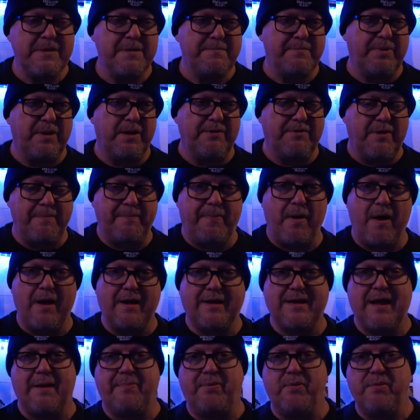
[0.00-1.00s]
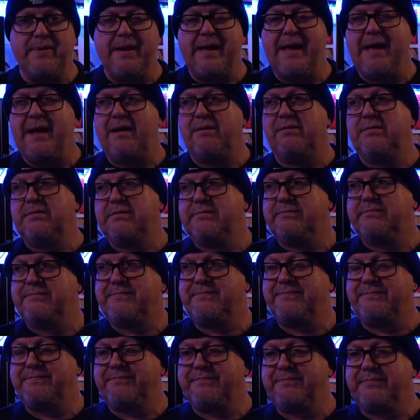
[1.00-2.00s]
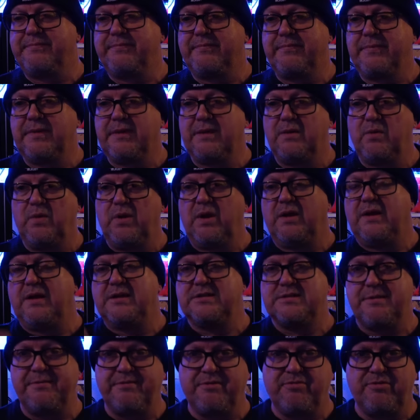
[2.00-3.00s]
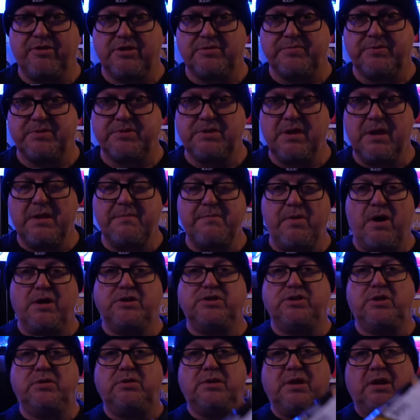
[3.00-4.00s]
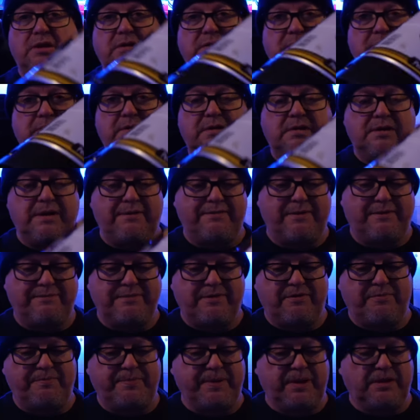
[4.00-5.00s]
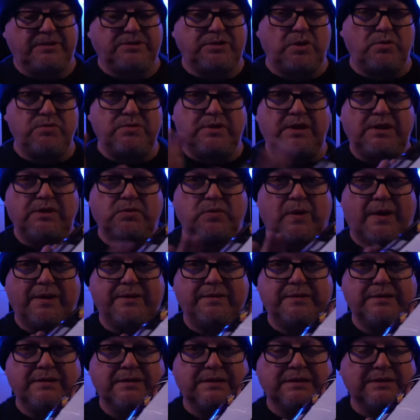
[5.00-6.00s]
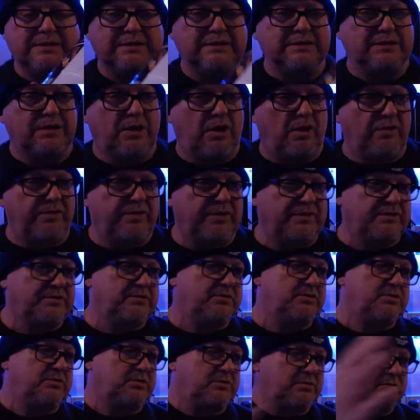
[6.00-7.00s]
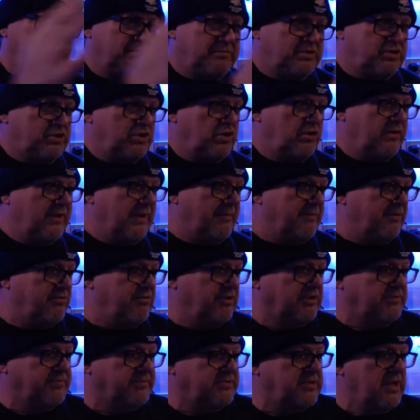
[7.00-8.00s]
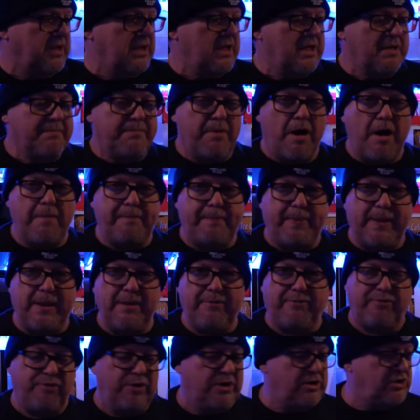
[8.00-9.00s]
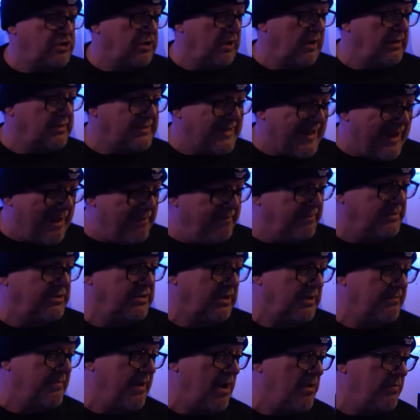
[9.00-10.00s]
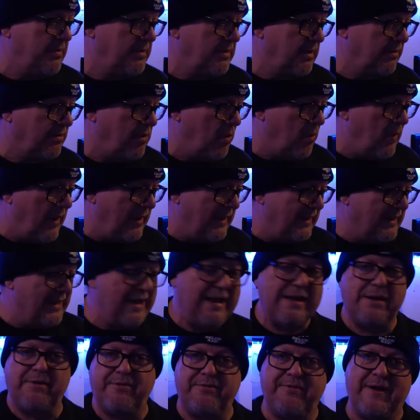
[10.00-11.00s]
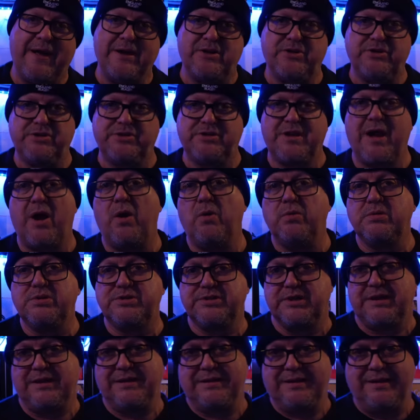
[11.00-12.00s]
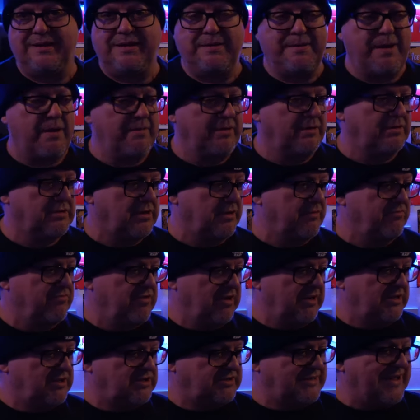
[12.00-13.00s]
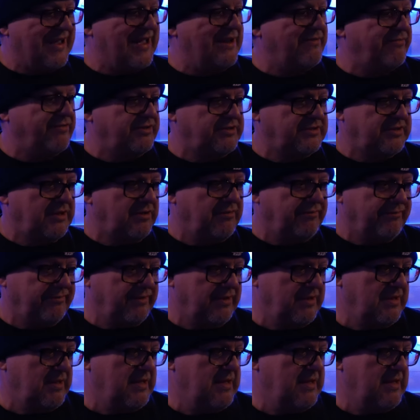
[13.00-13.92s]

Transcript: But if I buy a couple now, will I get some for Christmas? Mind you, it, you can never have enough beer. I do need one on the journey up to Christmas. My beer fridge is empty at the moment. I've got one can of Thatcher's Gold sitting there at the moment, looking really sad for itself.